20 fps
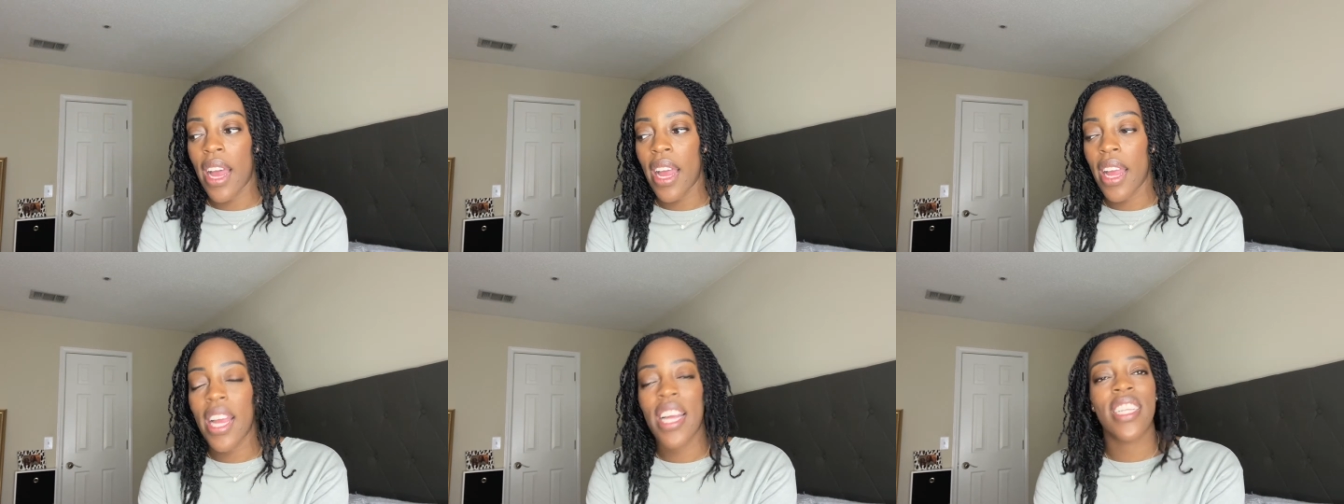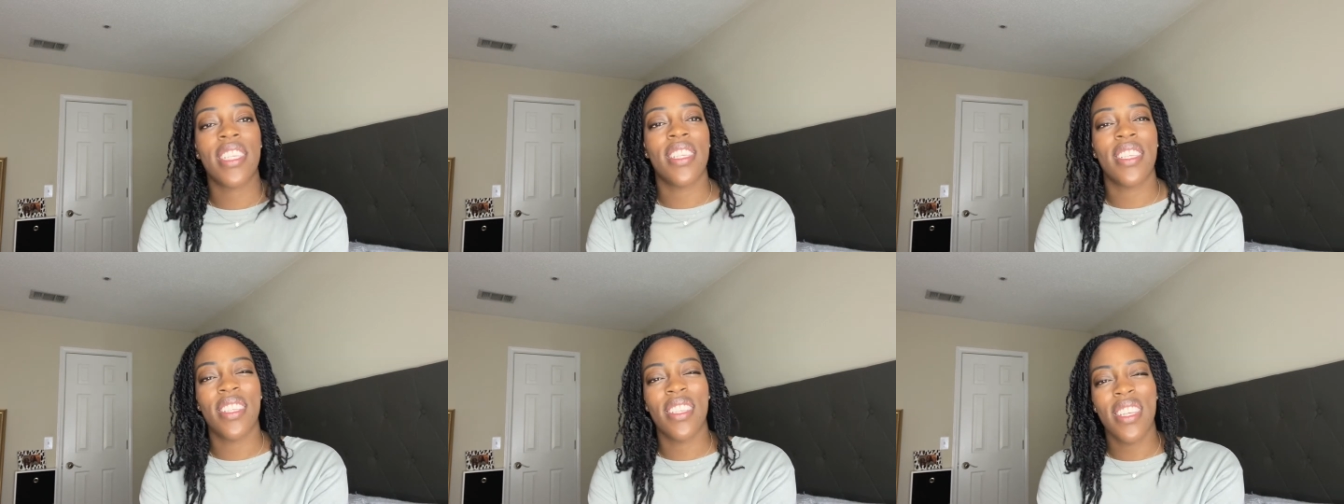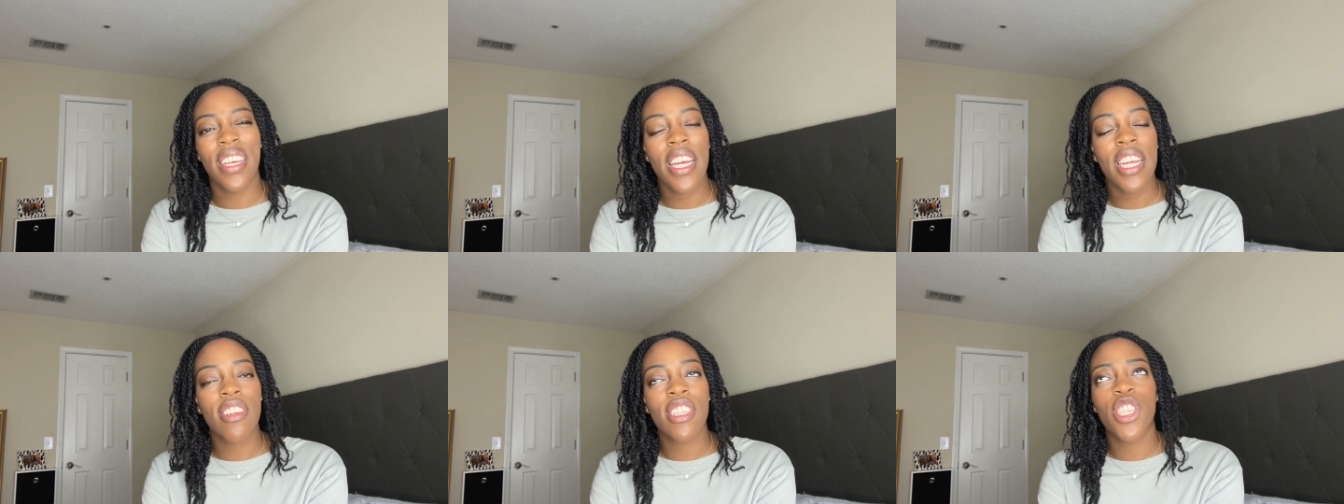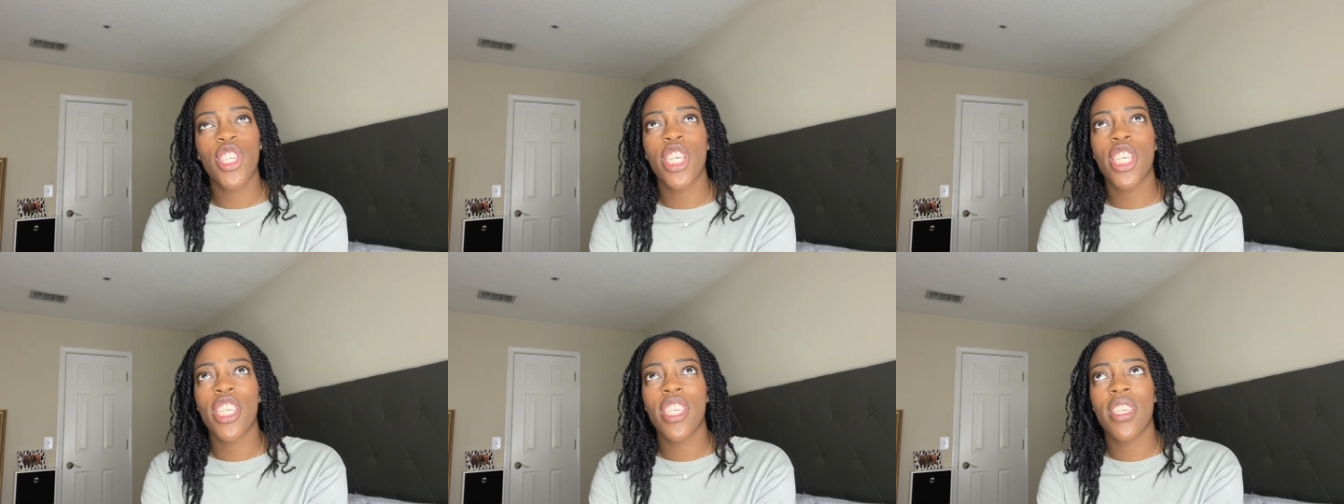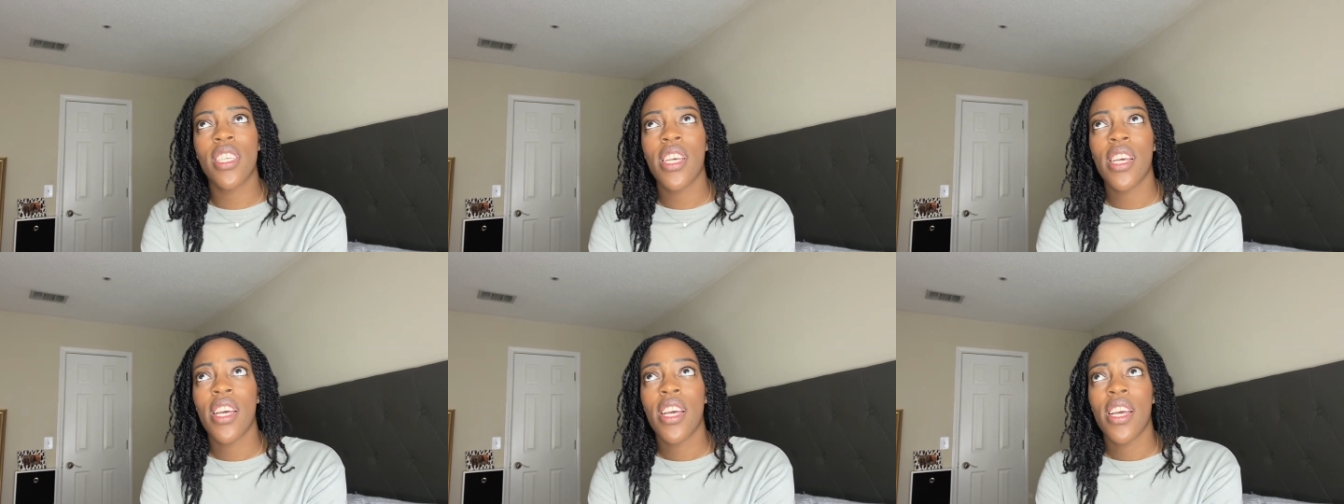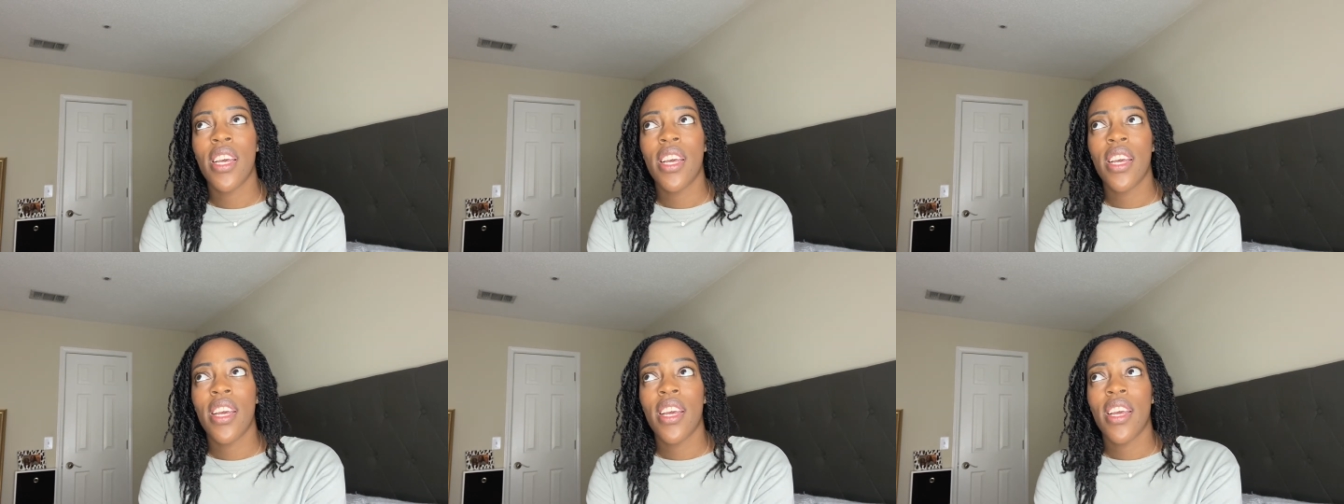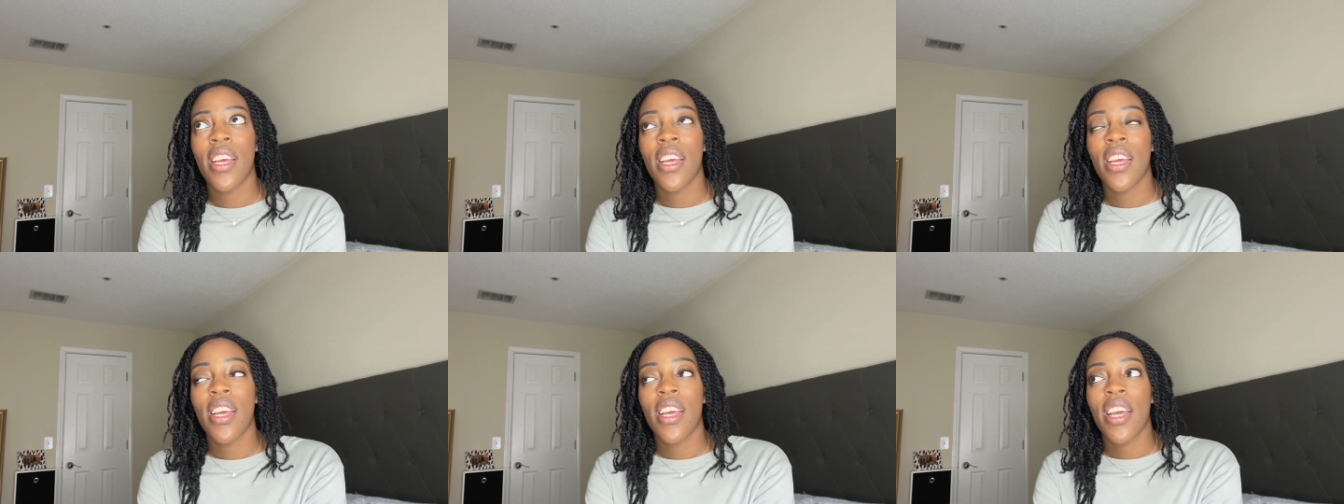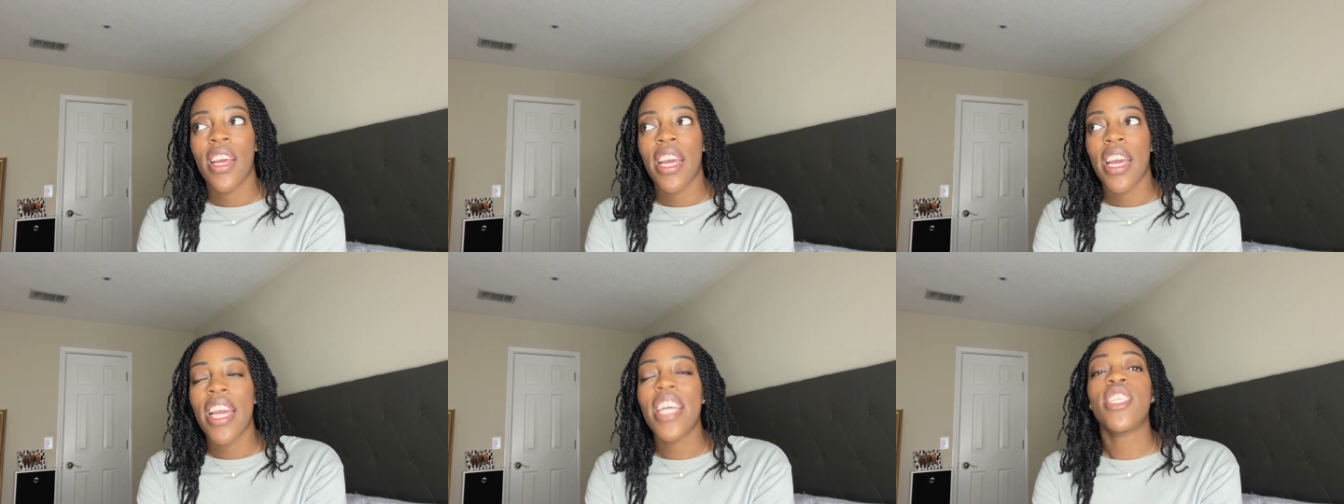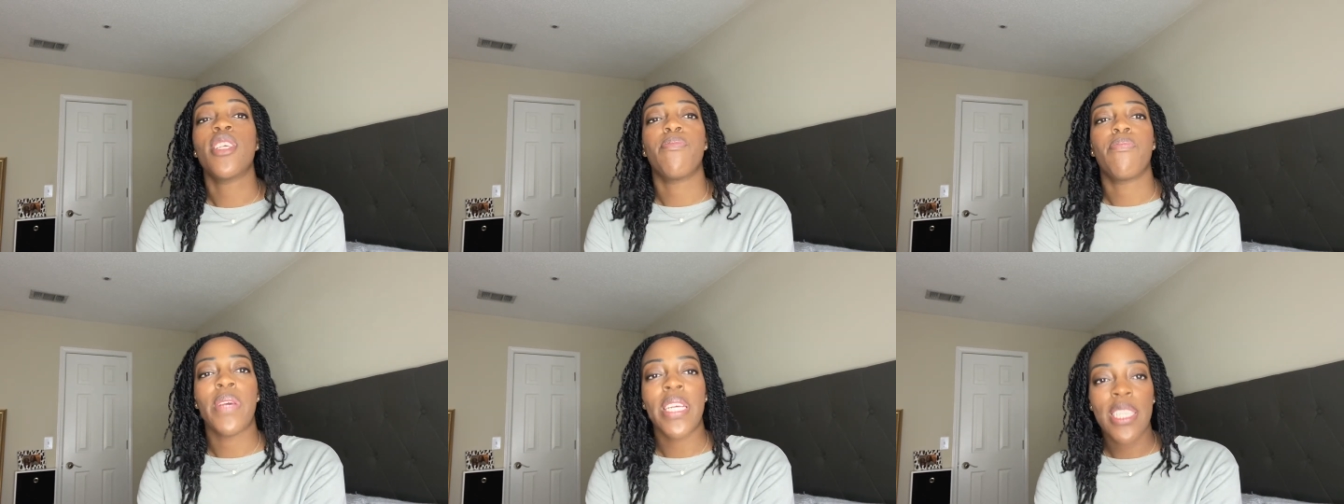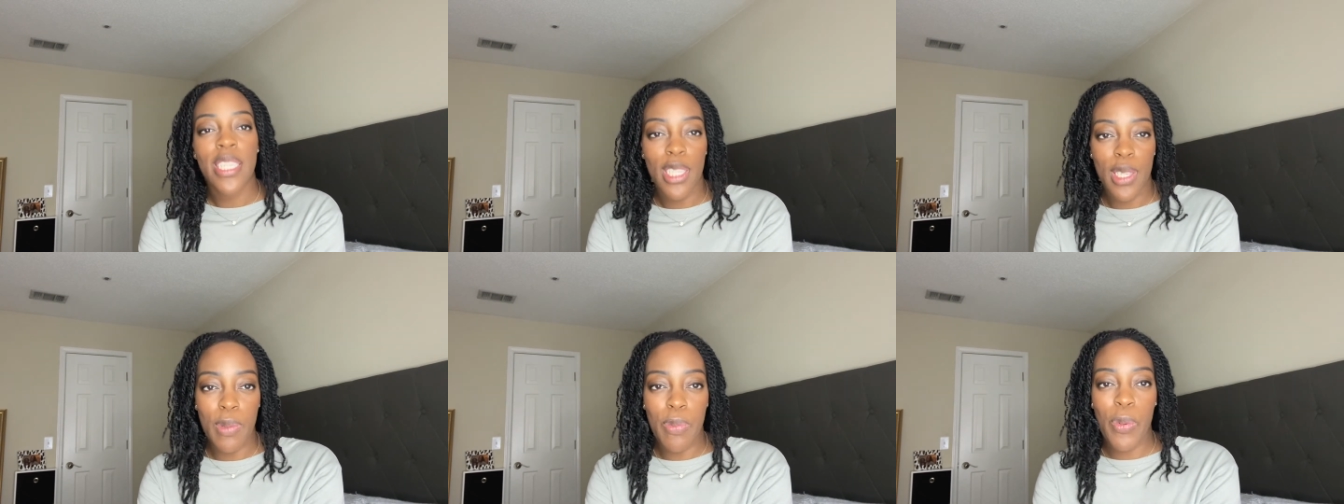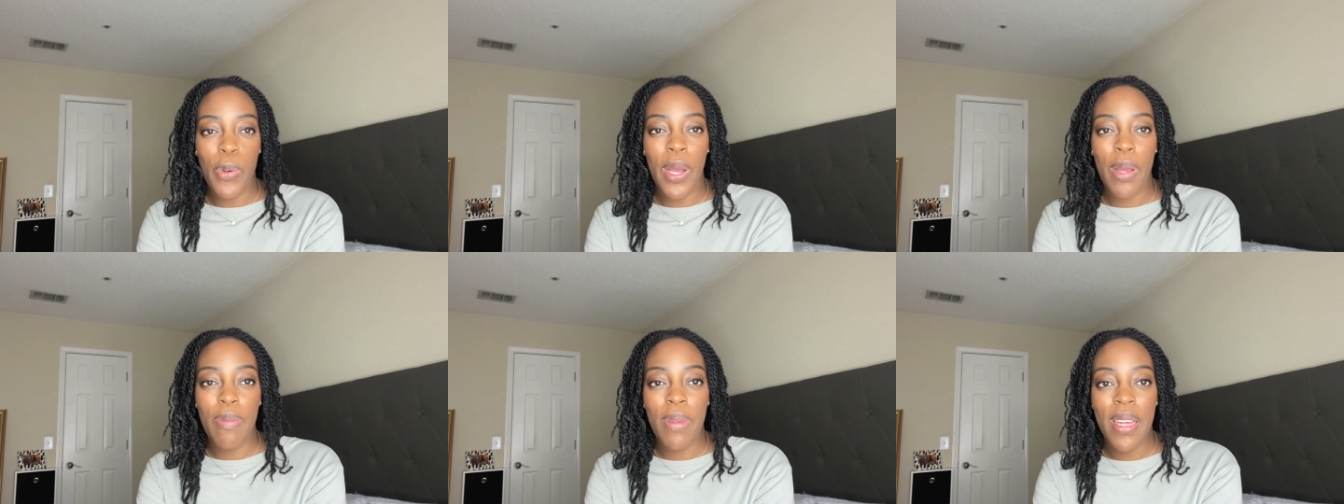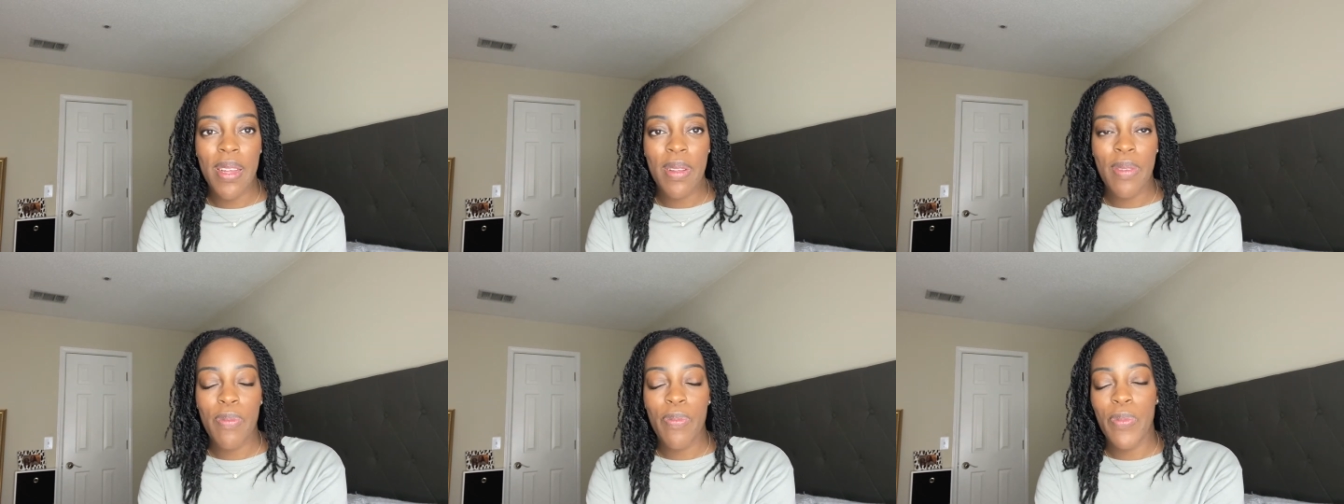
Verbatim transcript: it's, it just, it's a big disappointment